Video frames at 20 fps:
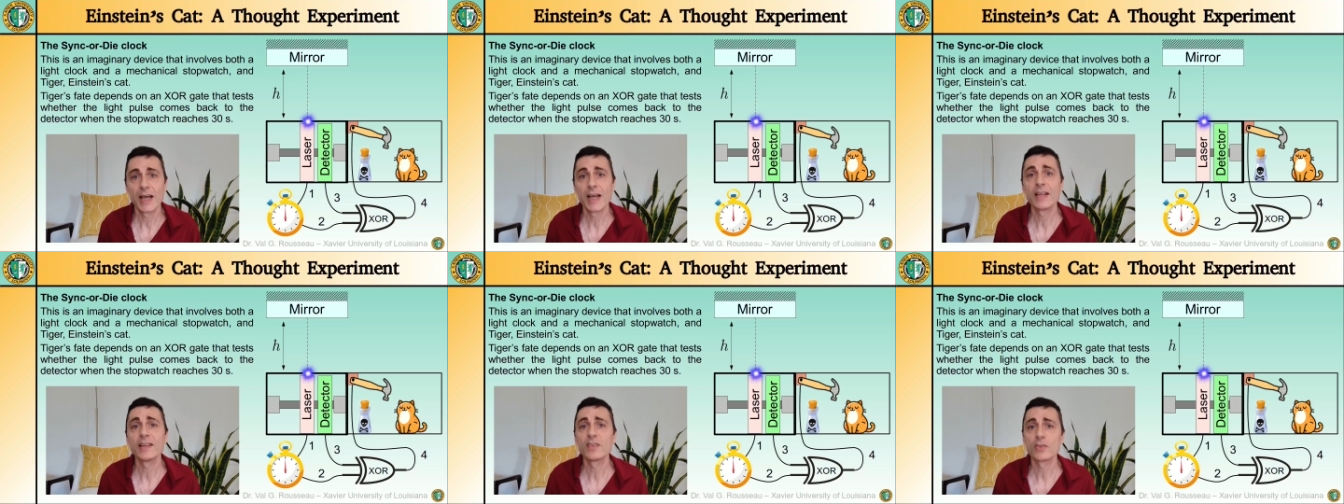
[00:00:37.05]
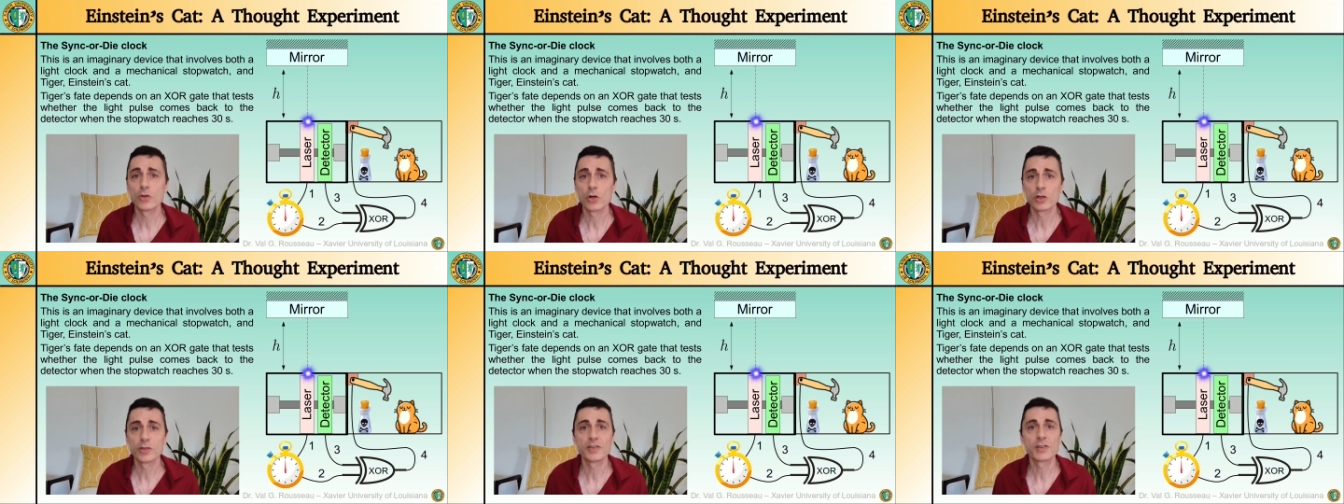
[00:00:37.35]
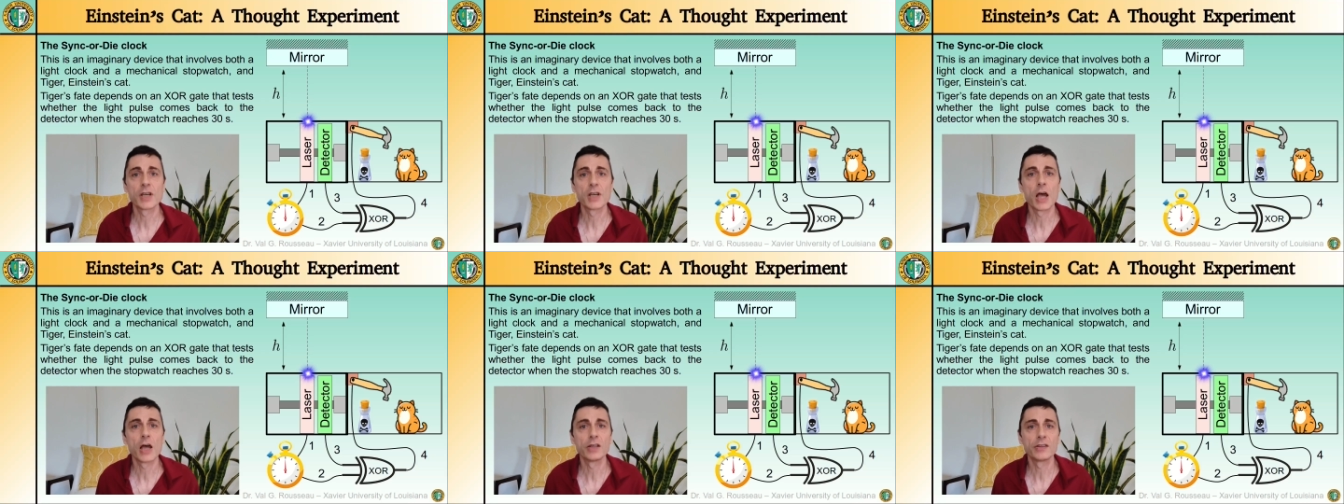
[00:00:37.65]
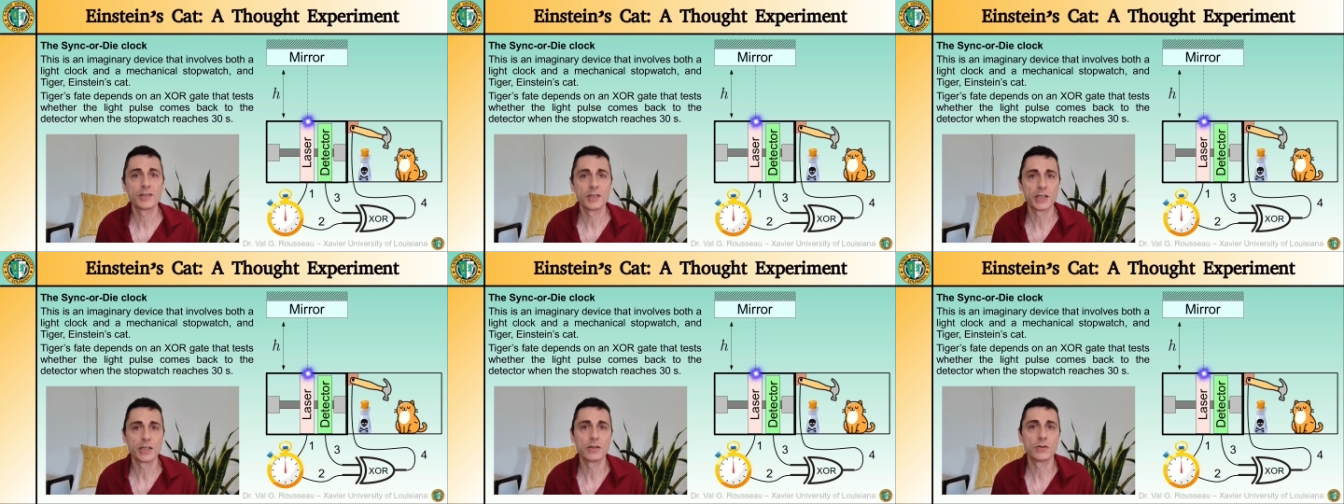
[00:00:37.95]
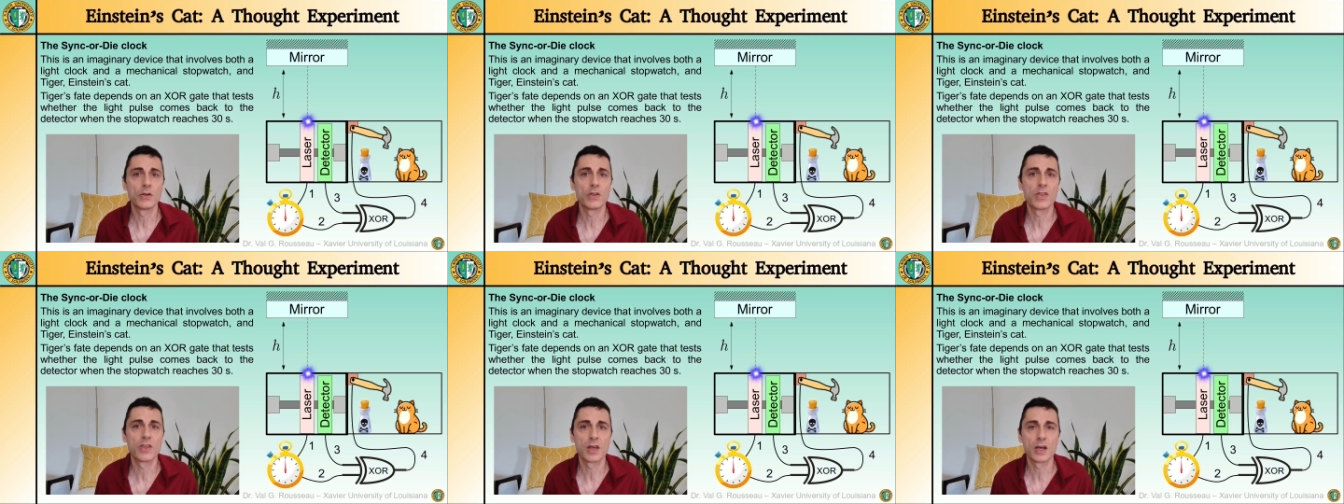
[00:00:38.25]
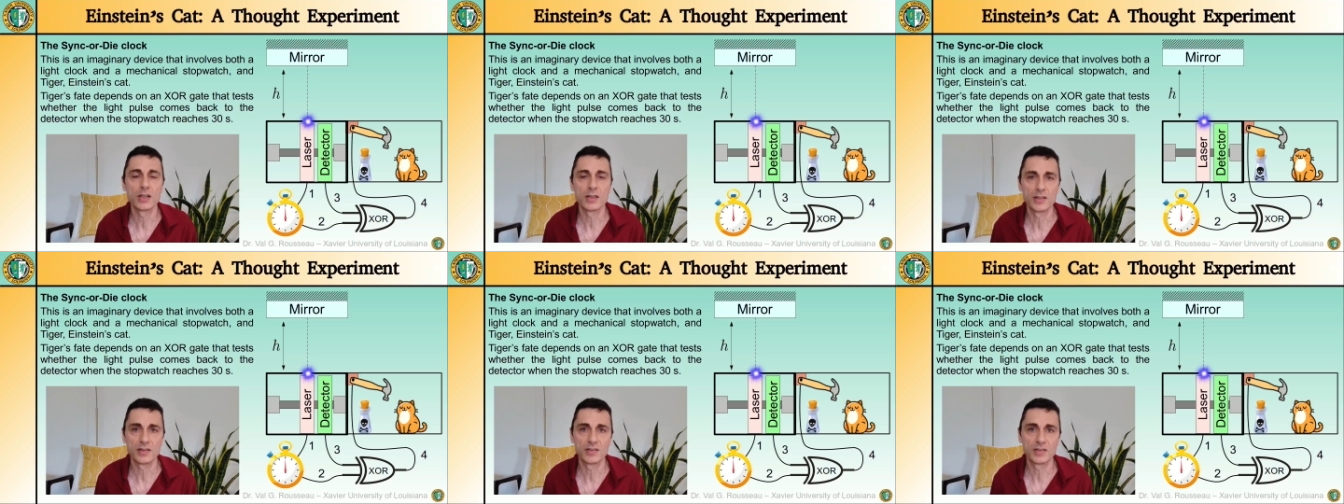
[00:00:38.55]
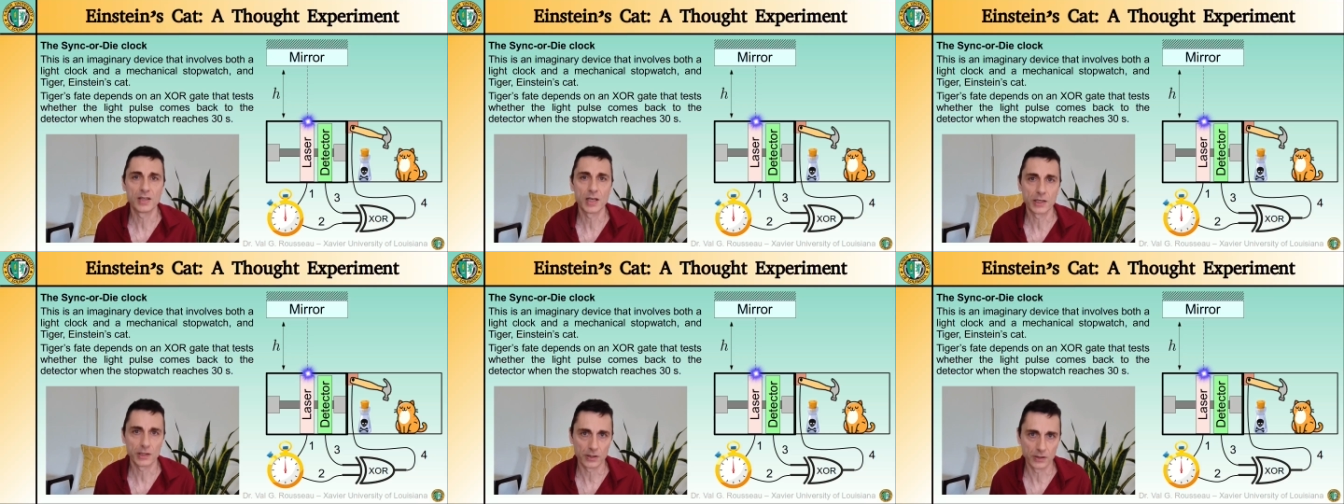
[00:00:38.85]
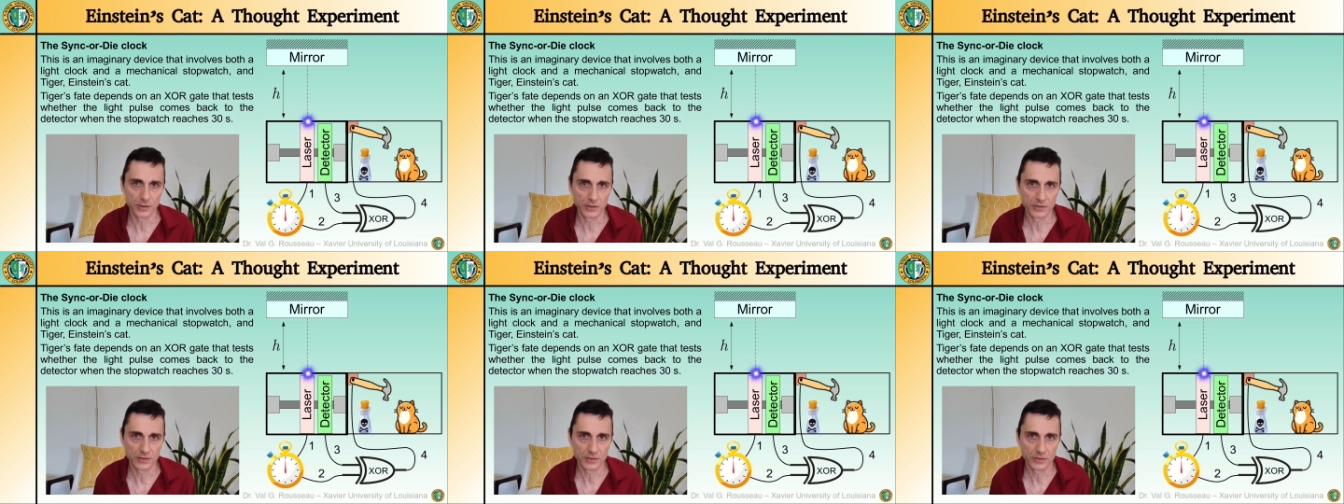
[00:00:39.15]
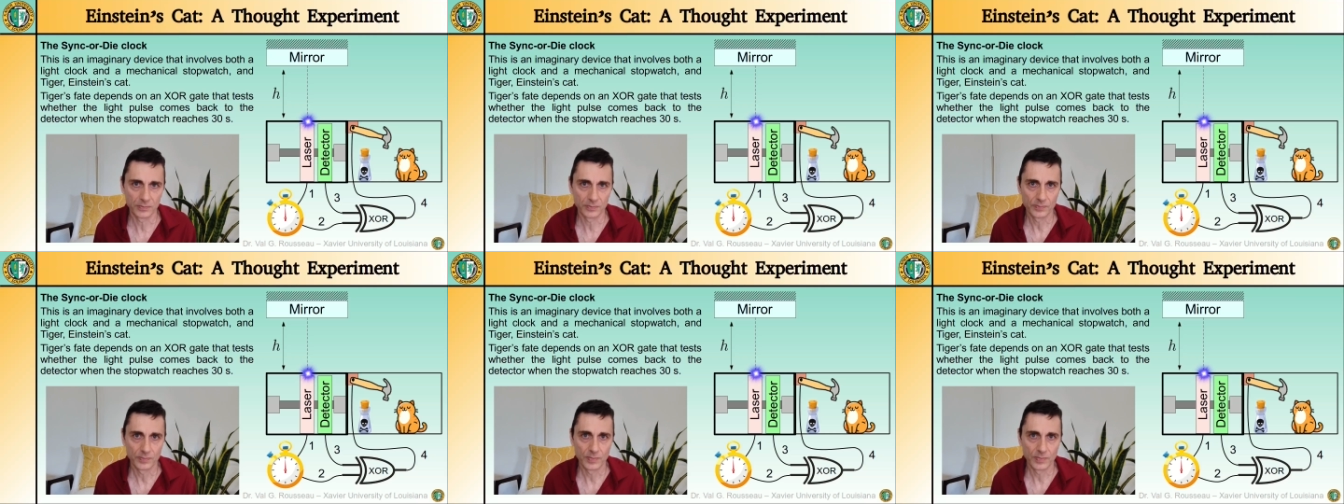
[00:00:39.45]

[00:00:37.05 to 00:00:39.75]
and starts counting to thirty seconds.